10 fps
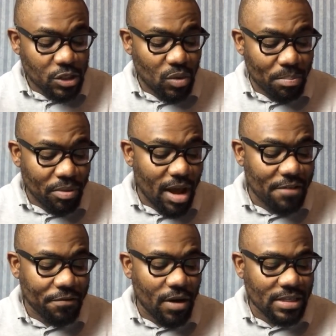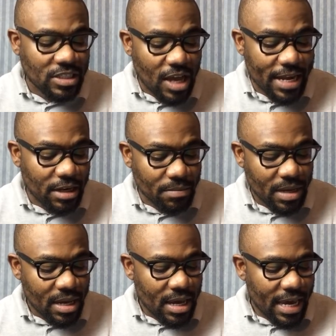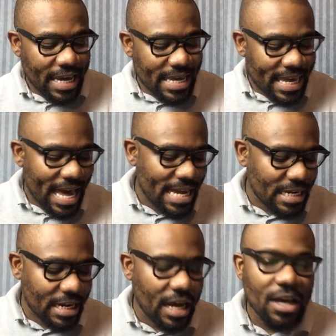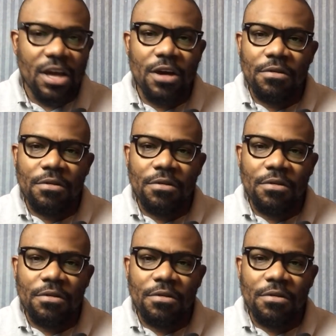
to apply for asylum in Canada,